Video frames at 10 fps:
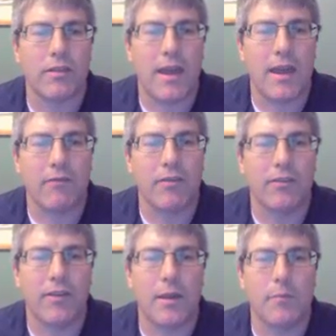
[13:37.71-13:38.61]
I have the
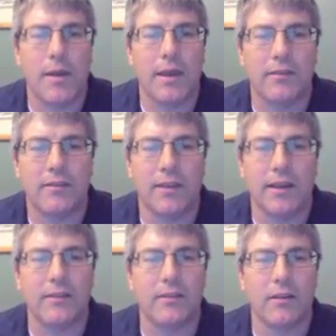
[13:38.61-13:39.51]
same base
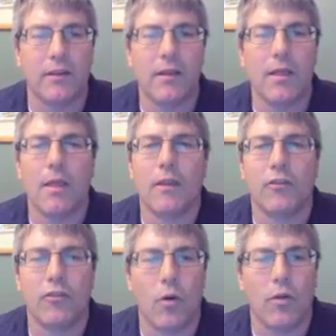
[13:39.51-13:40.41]
6.
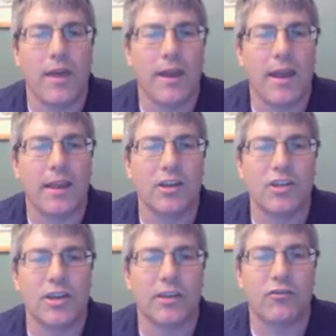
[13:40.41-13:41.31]
So then I can
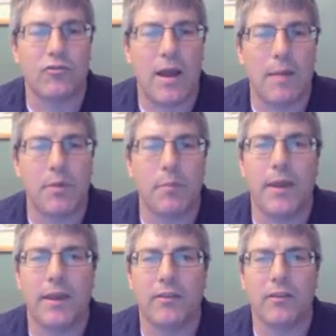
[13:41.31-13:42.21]
just drop the
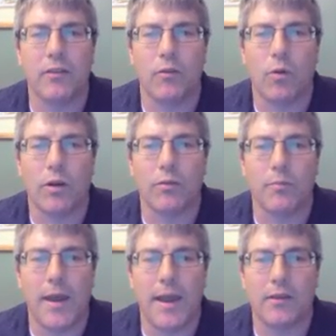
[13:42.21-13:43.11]
bases and work with
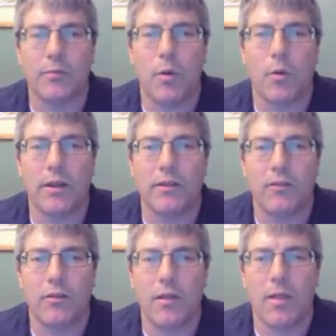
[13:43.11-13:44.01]
my exponents.
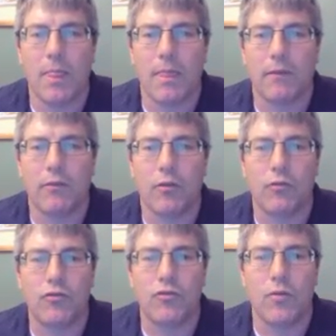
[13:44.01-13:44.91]
So
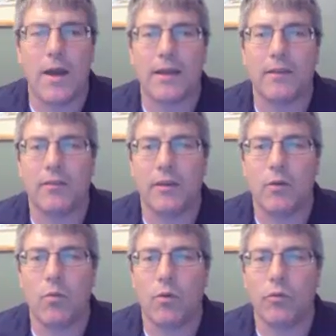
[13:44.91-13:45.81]
2x
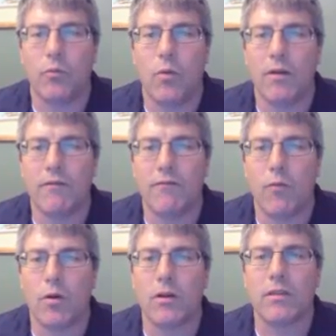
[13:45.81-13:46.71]
equals
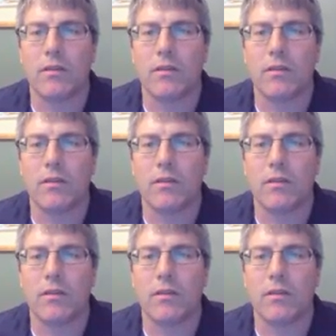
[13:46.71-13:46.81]
1/4.